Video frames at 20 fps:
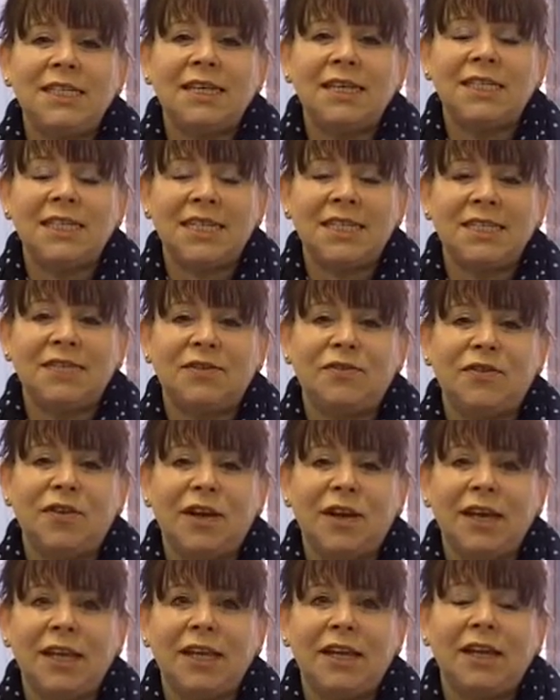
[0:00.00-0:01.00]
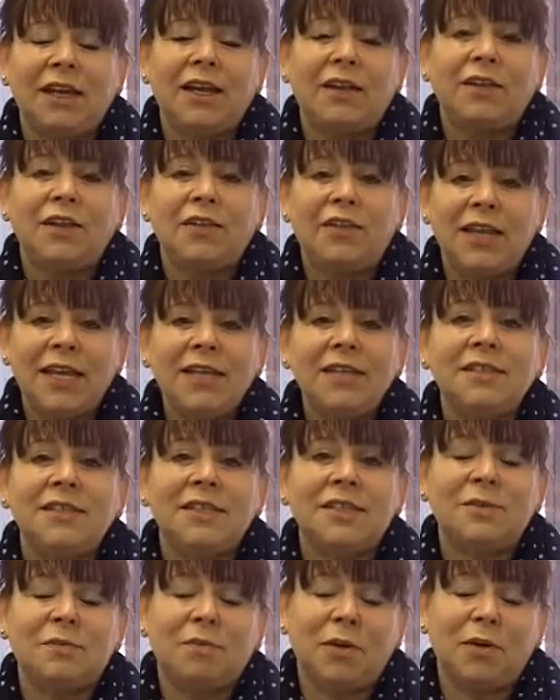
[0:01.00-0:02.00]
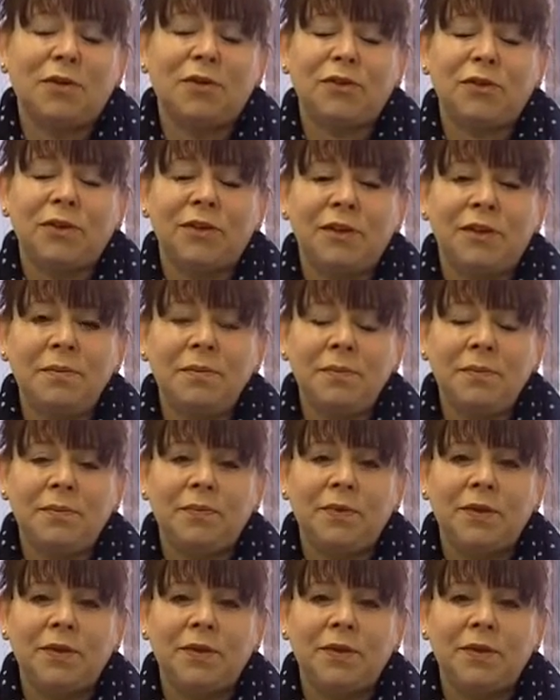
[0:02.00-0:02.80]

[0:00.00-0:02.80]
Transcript: identify the things that are bothering them.